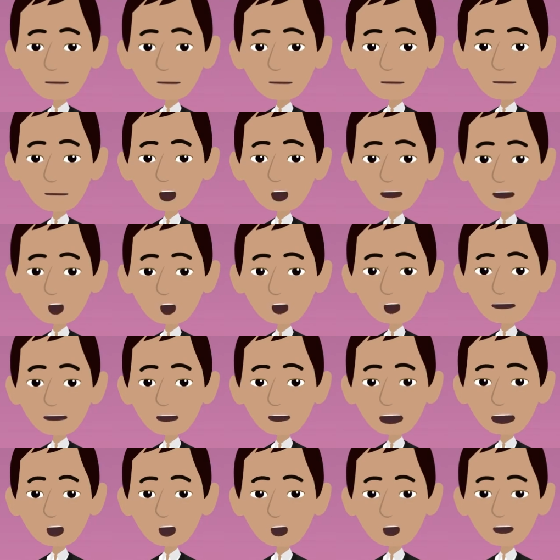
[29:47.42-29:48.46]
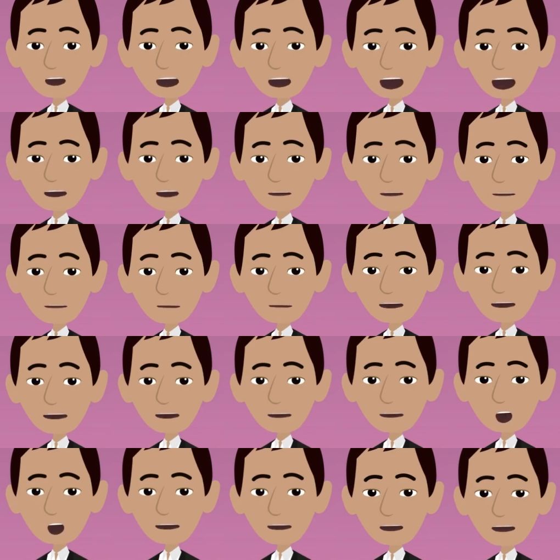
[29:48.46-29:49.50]
For though you will, in
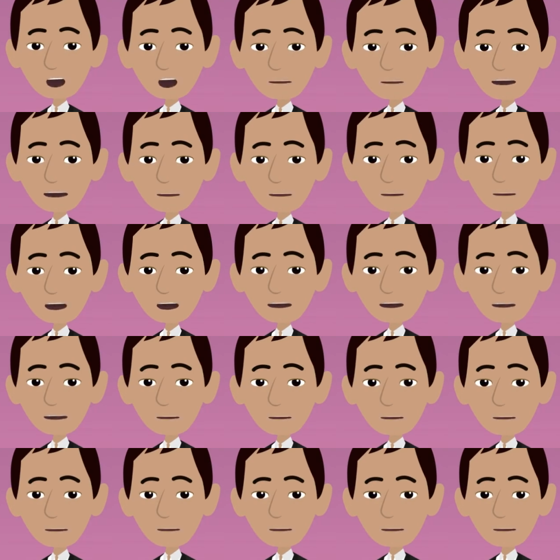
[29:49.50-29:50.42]
general, perceive